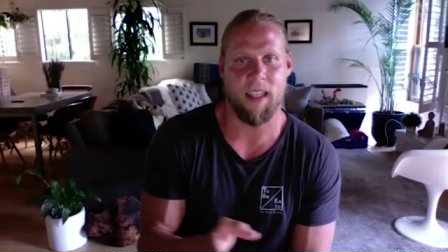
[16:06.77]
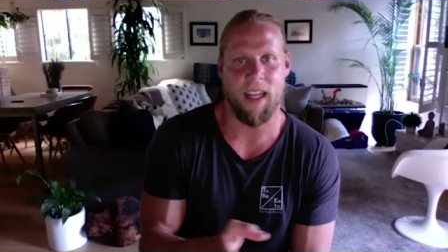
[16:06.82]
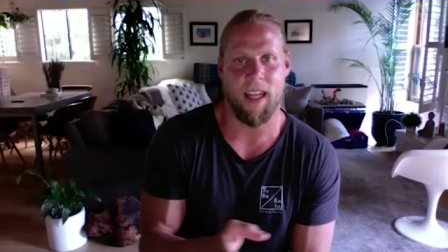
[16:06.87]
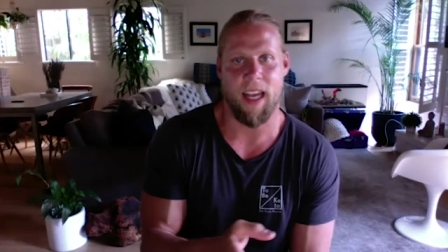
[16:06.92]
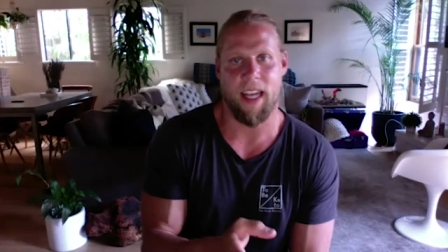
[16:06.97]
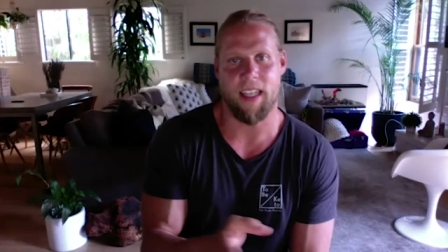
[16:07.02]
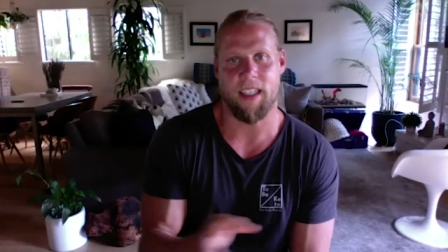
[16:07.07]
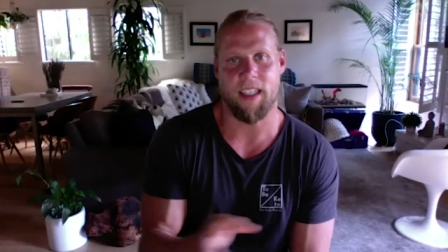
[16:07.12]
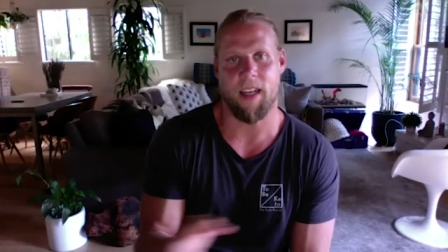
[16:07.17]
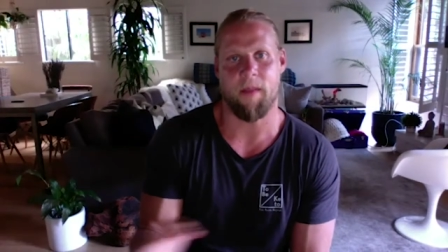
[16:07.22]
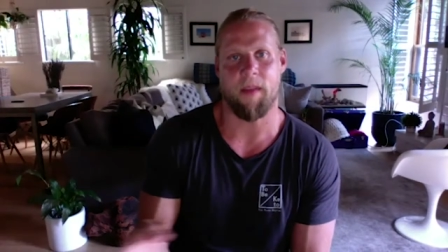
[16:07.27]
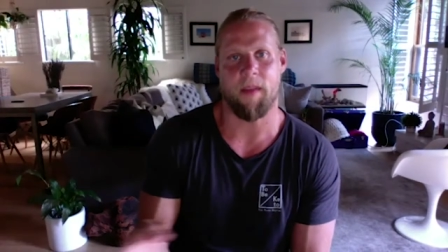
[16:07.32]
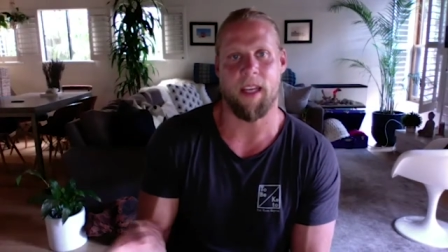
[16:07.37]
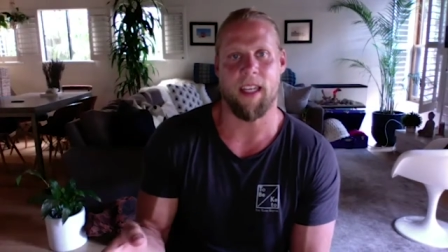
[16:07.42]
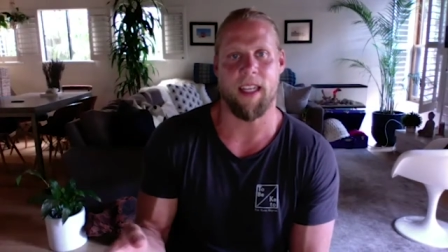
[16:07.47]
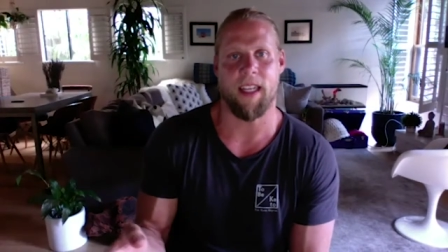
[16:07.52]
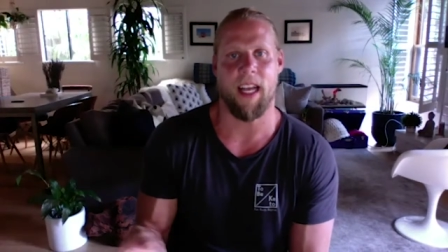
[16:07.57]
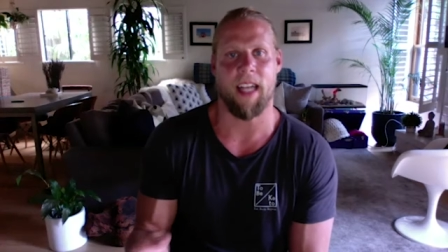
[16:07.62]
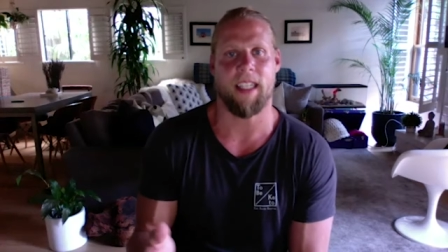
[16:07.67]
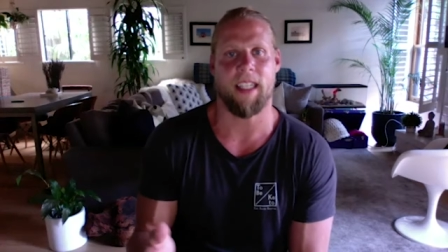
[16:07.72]
like
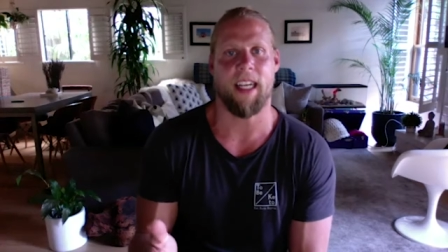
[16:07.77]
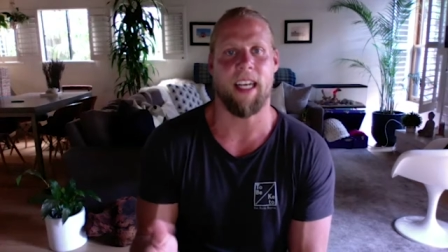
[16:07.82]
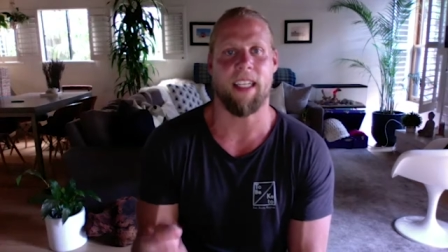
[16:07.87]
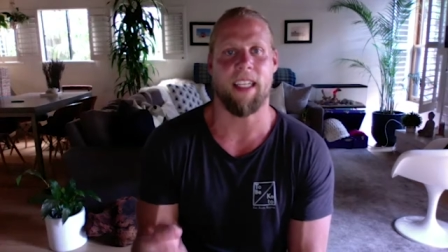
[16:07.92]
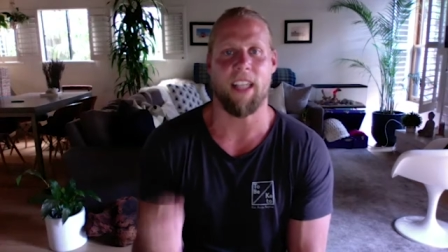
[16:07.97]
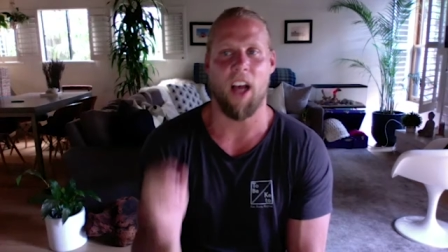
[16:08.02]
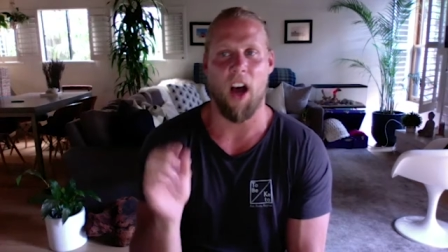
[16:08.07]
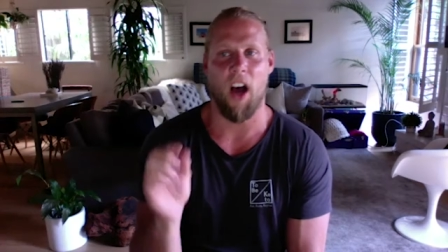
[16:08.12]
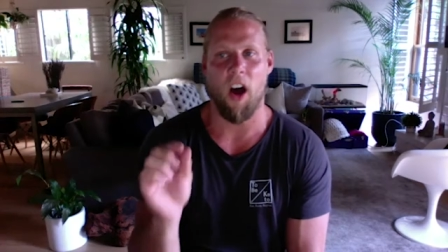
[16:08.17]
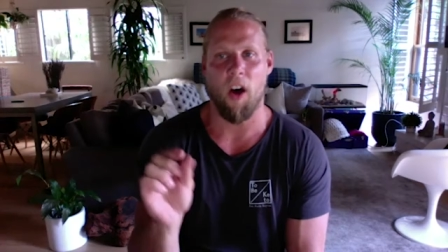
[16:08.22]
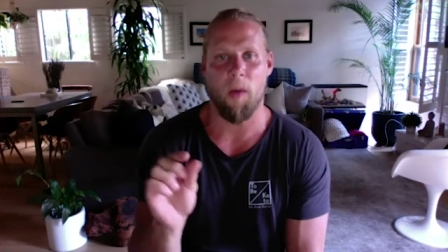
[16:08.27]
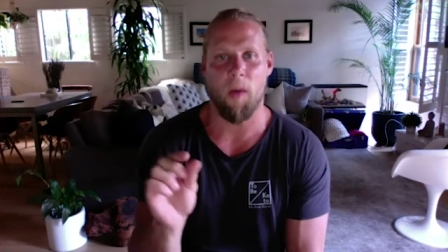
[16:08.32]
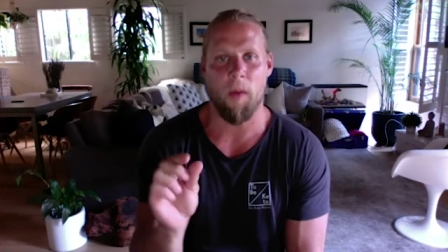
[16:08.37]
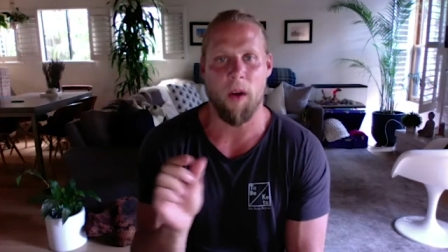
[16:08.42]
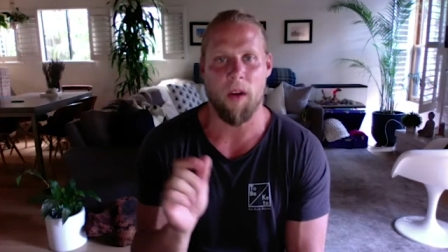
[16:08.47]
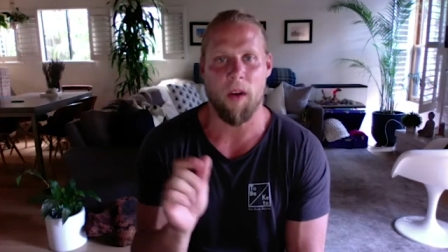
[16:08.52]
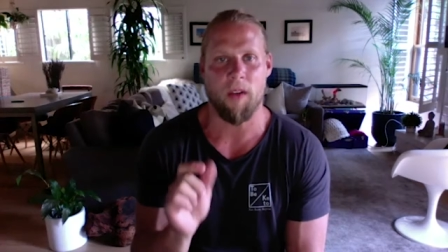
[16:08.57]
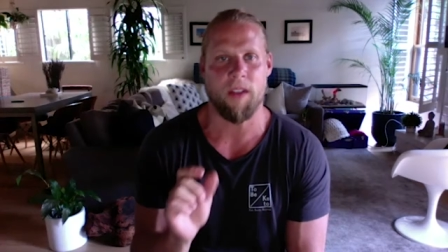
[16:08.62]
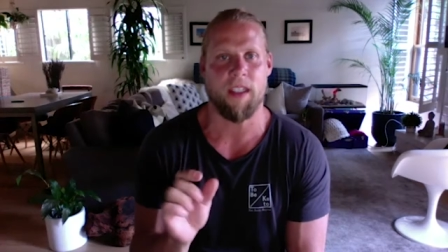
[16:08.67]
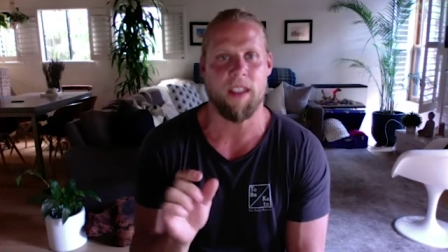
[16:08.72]
something that tastes
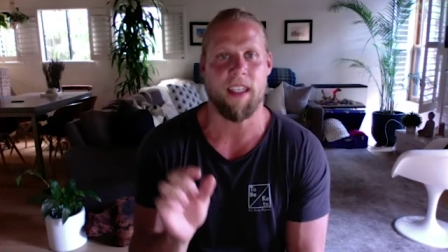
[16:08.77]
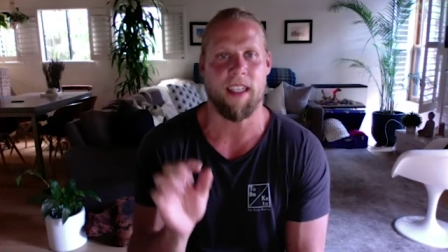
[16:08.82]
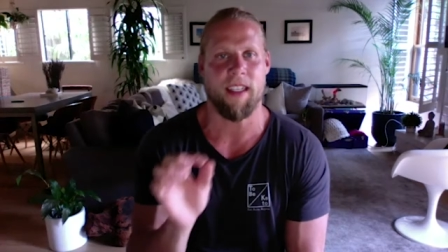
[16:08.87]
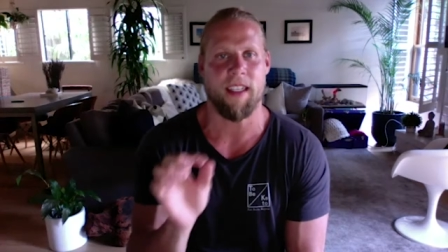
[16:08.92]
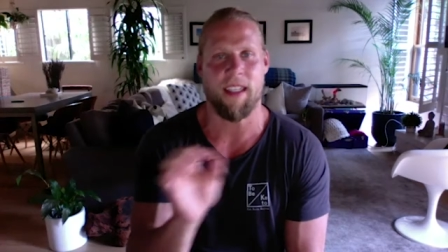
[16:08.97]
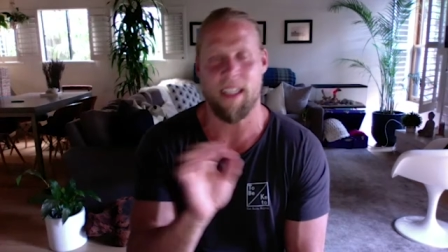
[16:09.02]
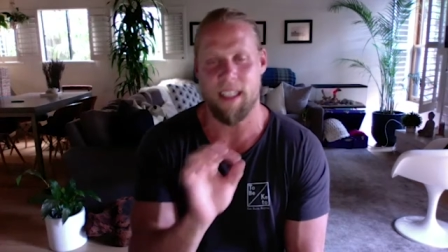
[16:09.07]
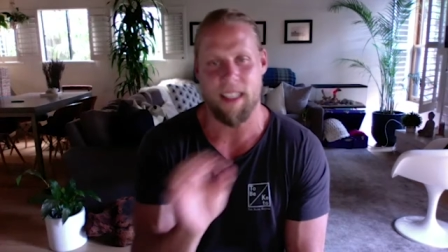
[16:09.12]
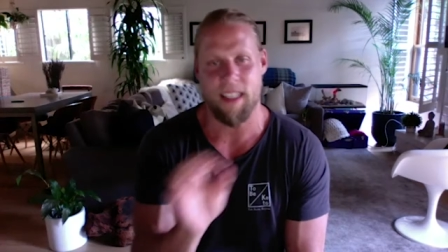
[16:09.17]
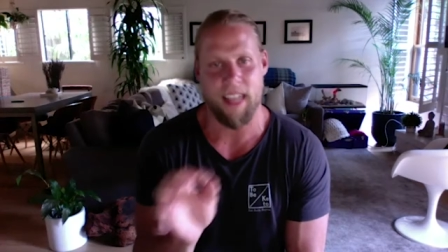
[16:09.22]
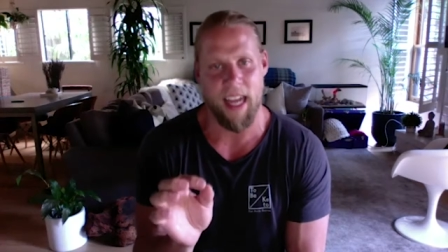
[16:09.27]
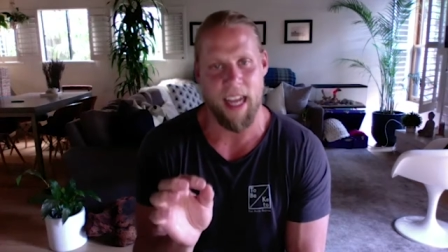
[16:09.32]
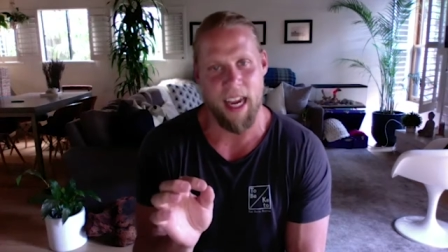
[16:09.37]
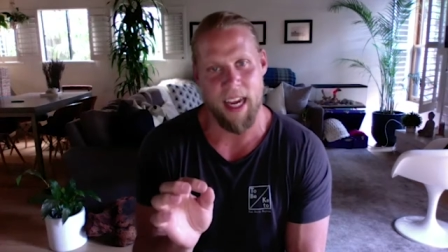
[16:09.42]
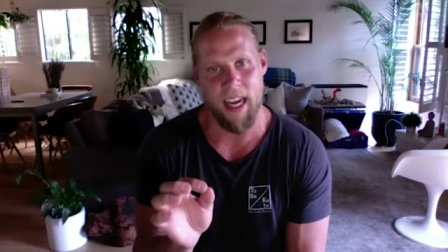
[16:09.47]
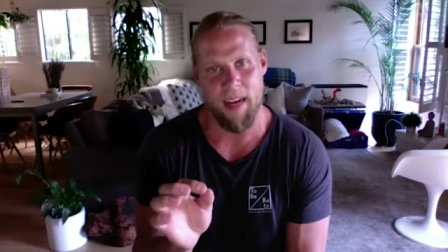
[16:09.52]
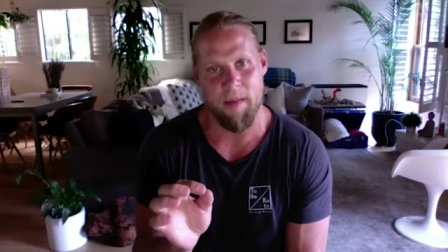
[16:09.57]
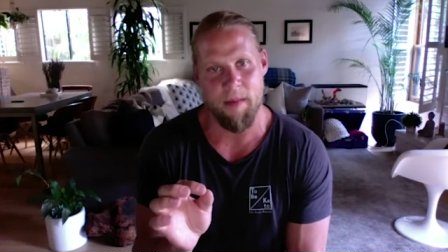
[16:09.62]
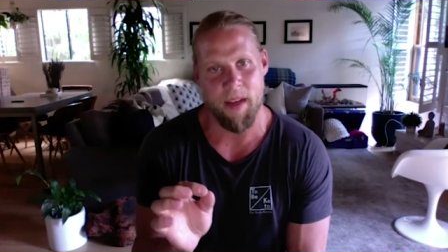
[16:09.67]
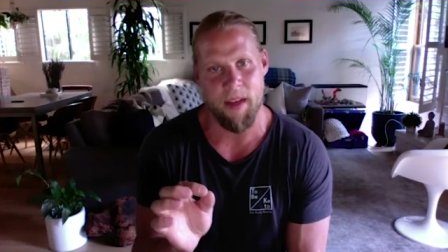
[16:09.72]
almost the
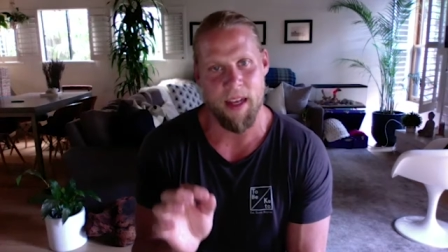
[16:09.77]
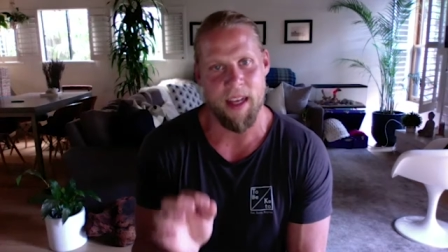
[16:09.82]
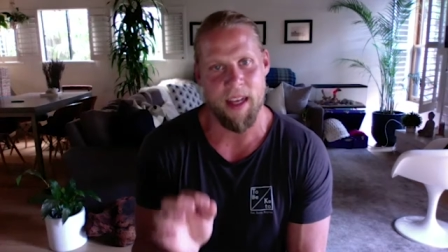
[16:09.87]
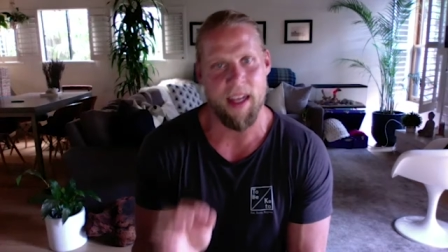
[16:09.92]
same